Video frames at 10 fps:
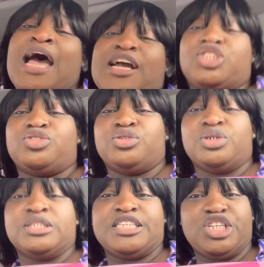
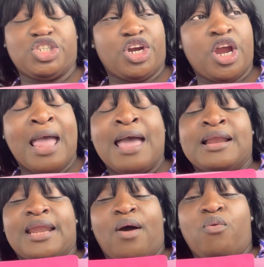actual teacher
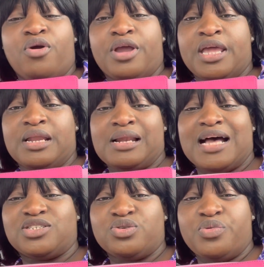that work in the
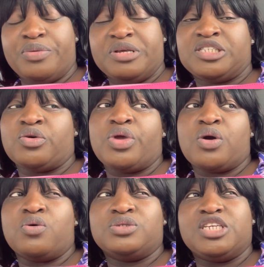classroom with me, so we
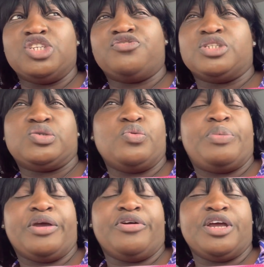co-teach for 2
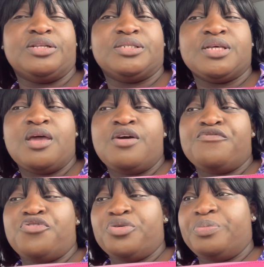periods,
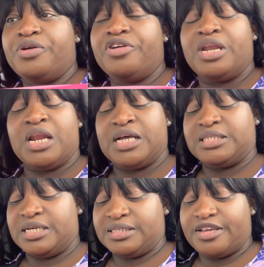4th period and I
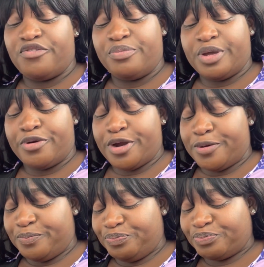think 7th
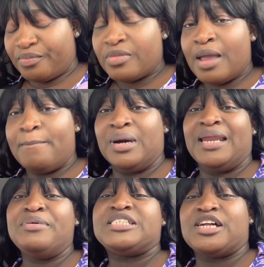period. But
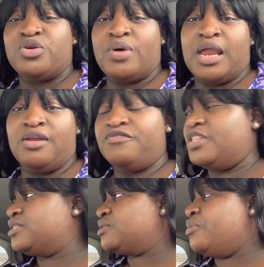let me tell you why I love
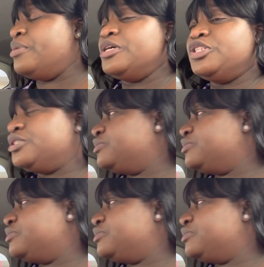this so much.